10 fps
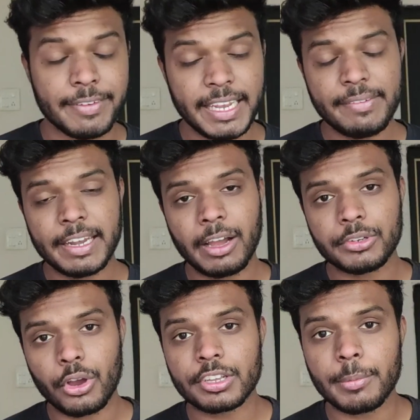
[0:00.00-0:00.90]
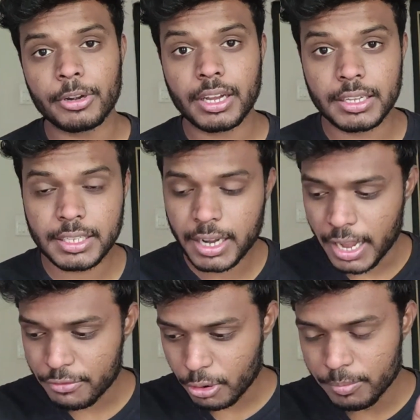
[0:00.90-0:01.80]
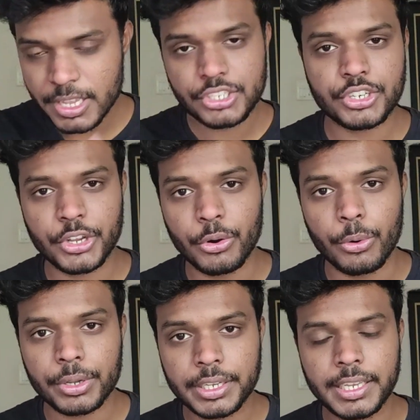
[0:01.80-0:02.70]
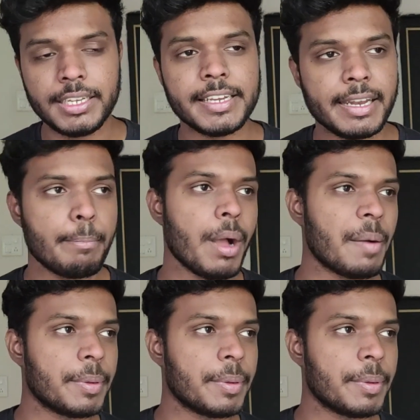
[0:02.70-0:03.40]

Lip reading: And anyway, now talking about other guy from this trio, Kylian